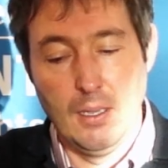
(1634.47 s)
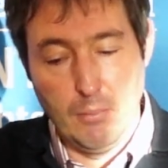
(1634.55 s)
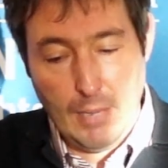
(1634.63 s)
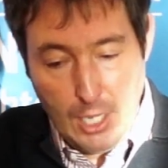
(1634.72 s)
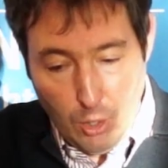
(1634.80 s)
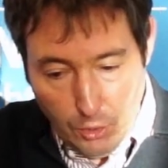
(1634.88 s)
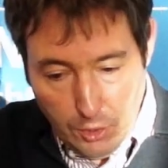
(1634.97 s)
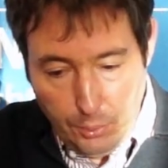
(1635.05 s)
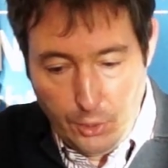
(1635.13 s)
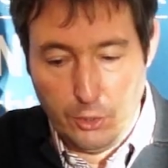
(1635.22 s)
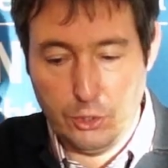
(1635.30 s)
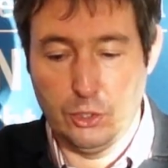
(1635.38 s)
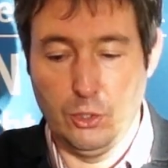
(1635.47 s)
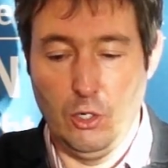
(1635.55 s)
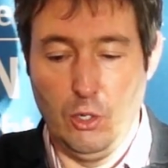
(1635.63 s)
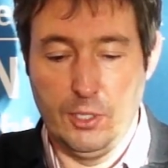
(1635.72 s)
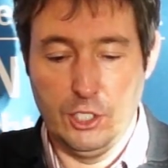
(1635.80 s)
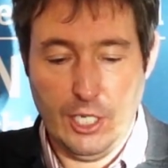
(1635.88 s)
My own approach to
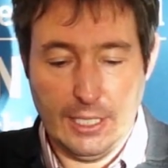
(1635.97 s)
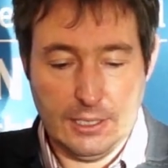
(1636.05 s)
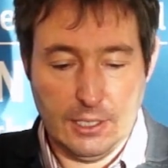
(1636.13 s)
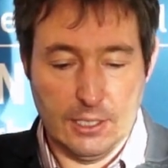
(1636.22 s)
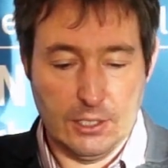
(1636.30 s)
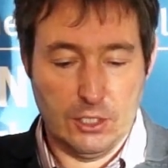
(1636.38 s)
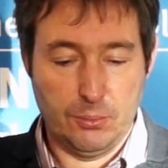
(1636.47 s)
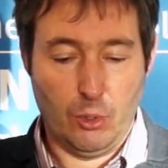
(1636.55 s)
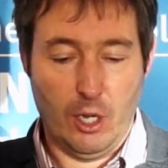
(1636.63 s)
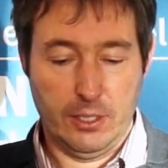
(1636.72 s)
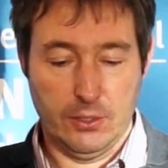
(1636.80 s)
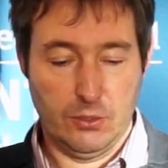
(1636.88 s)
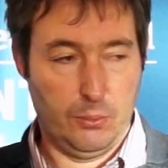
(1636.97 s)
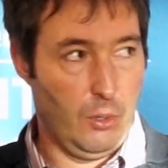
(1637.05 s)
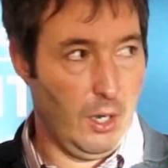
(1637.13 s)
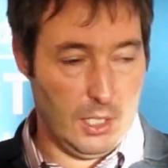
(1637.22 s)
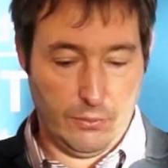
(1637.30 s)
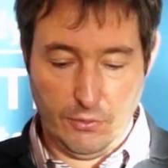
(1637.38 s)
global justice is broadly
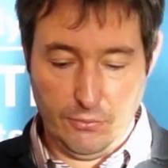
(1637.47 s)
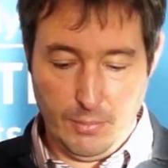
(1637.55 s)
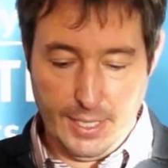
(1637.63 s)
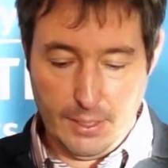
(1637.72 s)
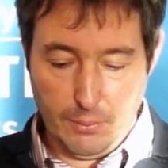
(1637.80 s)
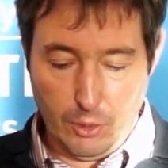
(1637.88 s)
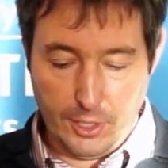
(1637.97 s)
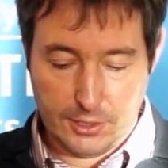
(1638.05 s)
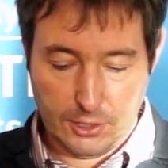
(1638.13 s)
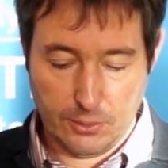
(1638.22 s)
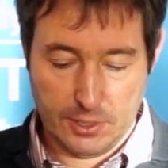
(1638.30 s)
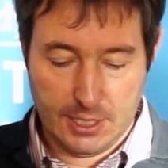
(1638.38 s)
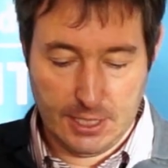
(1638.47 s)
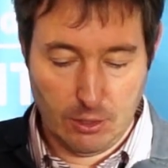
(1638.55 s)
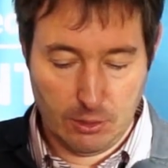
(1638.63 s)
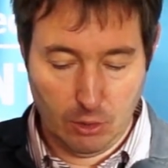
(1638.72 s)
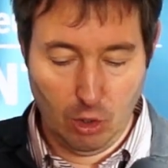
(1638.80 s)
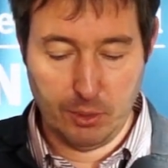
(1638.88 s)
supportive of Moyn's critique
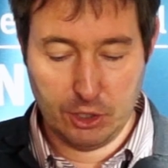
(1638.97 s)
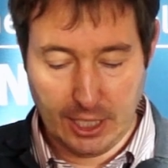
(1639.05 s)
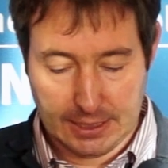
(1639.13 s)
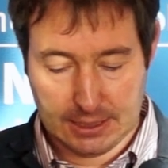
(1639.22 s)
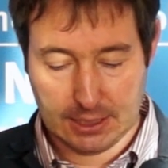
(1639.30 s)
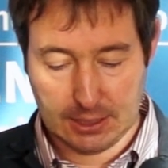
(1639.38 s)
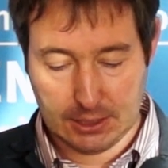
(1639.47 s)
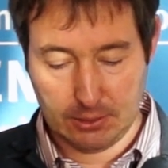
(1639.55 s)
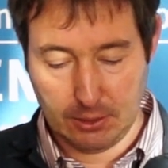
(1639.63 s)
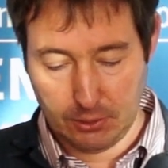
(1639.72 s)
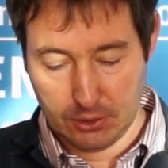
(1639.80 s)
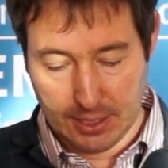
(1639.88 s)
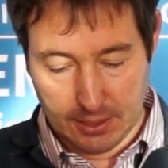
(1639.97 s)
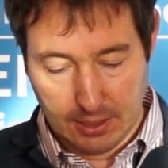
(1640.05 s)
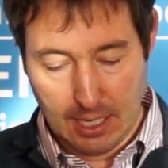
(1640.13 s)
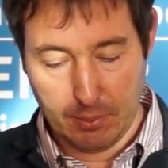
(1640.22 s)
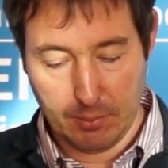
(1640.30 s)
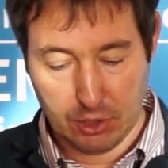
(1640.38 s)
on global justice, not to say
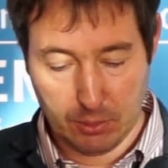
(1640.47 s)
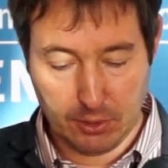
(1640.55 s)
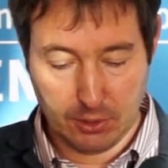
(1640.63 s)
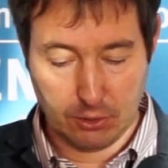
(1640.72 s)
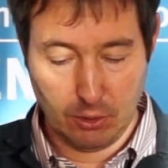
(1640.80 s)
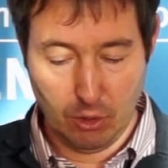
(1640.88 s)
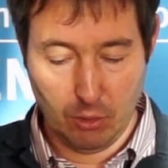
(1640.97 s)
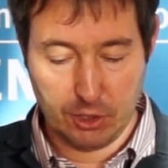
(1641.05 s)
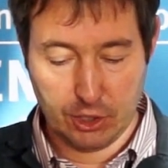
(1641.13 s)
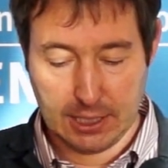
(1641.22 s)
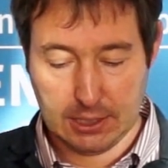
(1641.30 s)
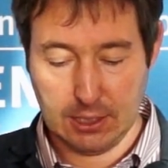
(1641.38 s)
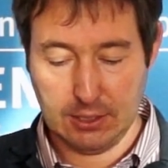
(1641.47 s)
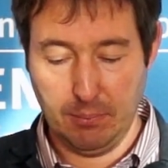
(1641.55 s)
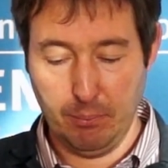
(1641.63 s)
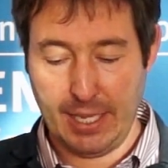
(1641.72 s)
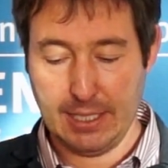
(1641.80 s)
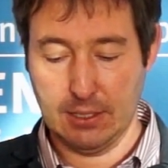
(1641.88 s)
terribly much about this on global justice,
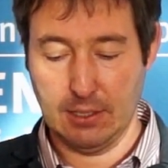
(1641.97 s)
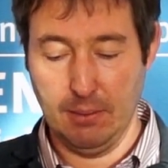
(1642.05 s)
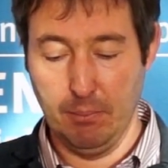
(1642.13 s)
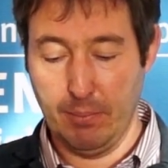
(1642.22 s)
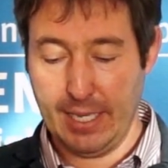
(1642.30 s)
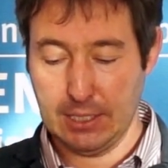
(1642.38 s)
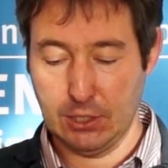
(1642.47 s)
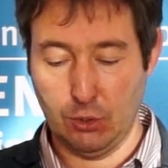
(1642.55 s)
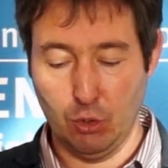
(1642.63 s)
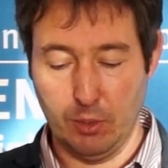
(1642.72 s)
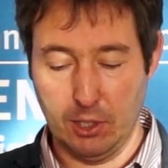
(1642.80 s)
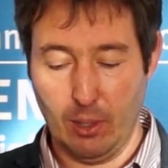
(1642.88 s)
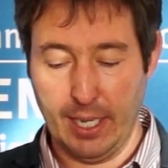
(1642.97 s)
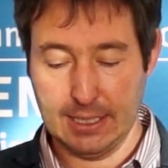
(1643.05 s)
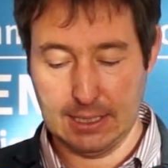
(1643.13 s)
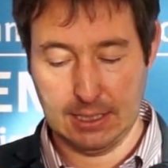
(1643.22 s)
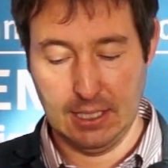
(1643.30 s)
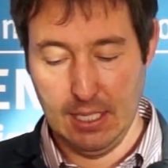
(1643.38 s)
embeds human
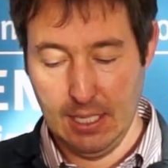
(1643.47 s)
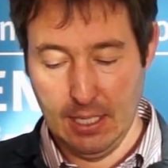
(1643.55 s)
rights